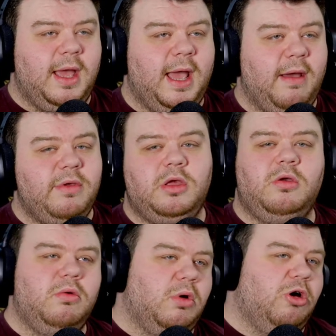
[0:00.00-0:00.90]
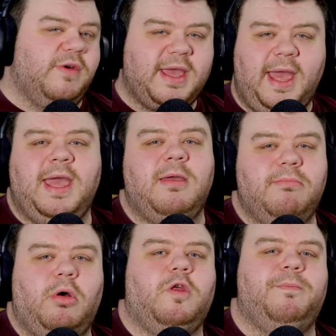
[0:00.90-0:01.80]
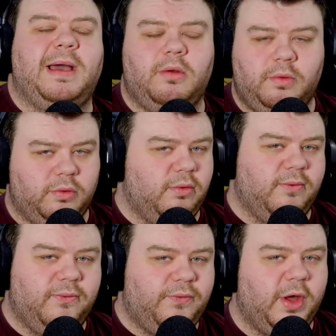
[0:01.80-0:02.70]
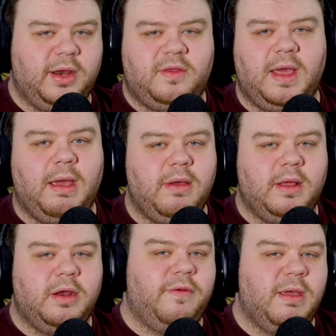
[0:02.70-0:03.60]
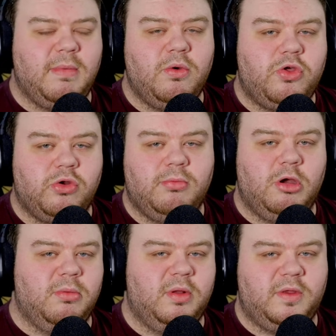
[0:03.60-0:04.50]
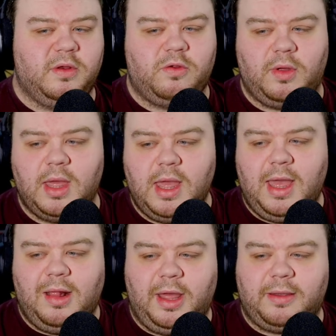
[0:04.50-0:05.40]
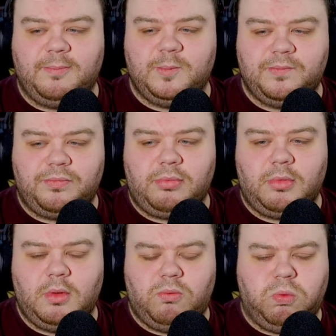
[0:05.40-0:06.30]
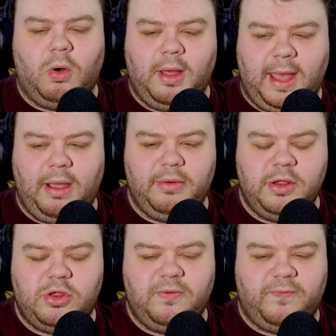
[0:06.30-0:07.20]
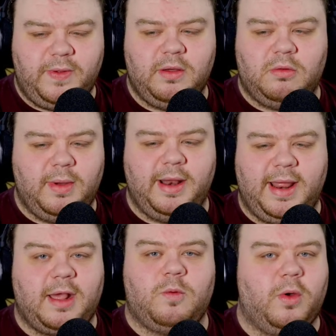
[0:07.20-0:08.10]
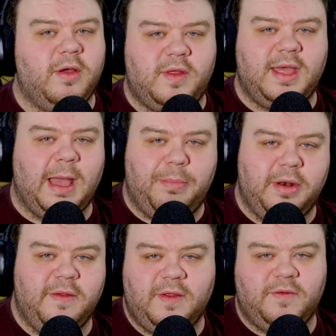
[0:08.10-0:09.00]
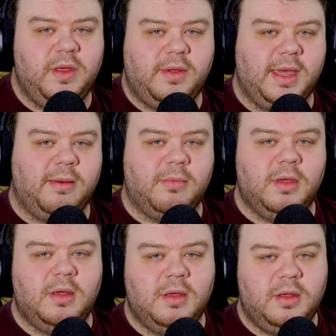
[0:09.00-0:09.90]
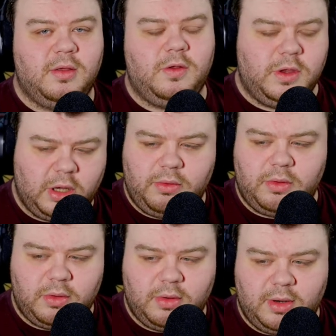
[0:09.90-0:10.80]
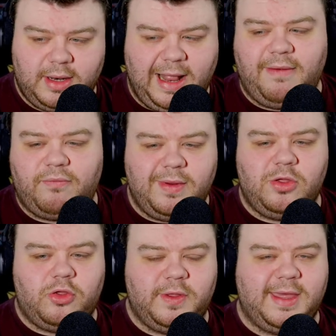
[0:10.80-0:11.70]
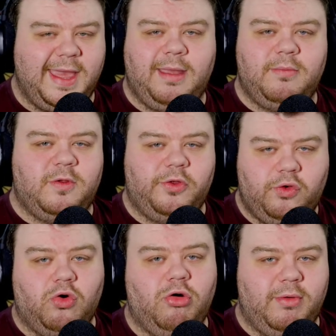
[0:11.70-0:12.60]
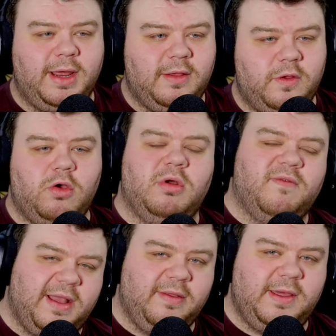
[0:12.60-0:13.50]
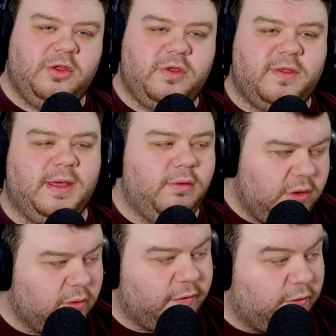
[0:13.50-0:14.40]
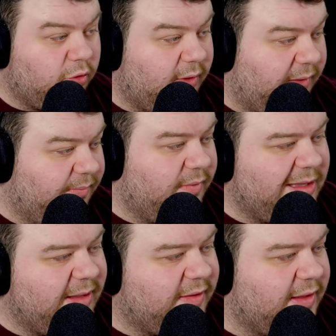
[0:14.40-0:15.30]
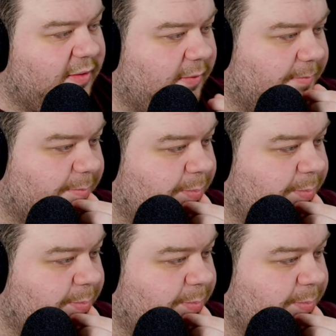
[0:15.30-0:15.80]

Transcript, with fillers: how you overcame boss battles or, or fights, how you know the emotional moments of a story. Like, what? How did you feel when X Y Z happened in this video game? You know, leverage the game's story to your advantage to tell your story. Does that make sense?